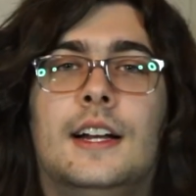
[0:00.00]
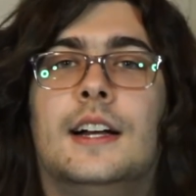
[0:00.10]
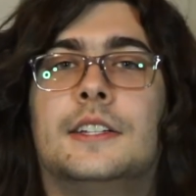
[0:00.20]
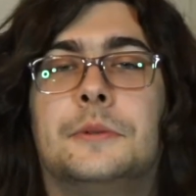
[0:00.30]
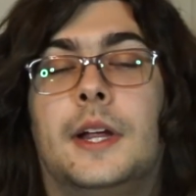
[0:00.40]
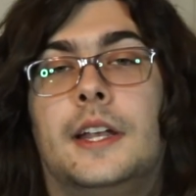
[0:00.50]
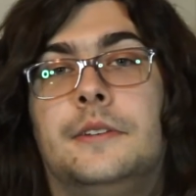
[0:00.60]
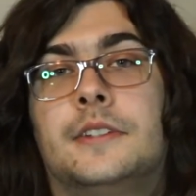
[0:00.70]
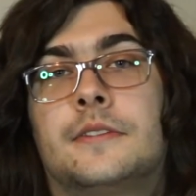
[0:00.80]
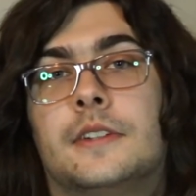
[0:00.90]
so we can
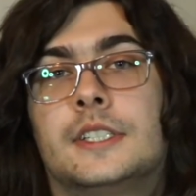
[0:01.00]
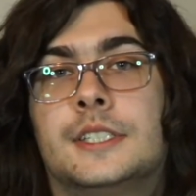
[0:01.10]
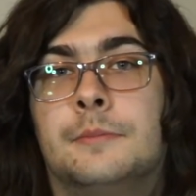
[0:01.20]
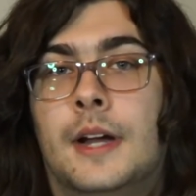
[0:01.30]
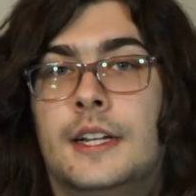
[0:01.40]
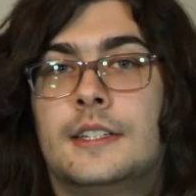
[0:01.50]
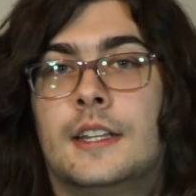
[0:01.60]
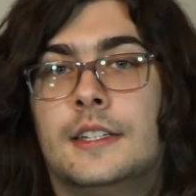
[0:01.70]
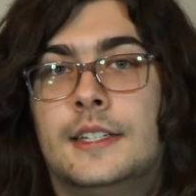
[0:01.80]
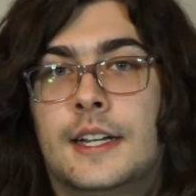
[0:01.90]
use it for a Smite
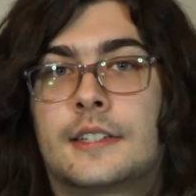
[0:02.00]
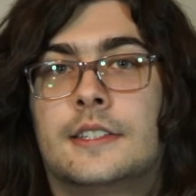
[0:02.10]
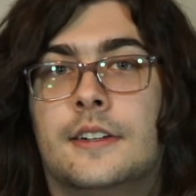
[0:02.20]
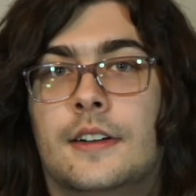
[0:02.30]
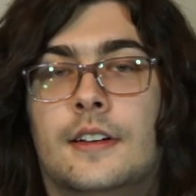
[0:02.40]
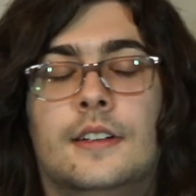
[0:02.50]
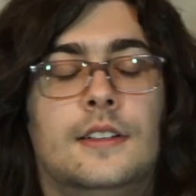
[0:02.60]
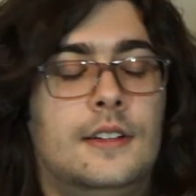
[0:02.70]
on the next turn.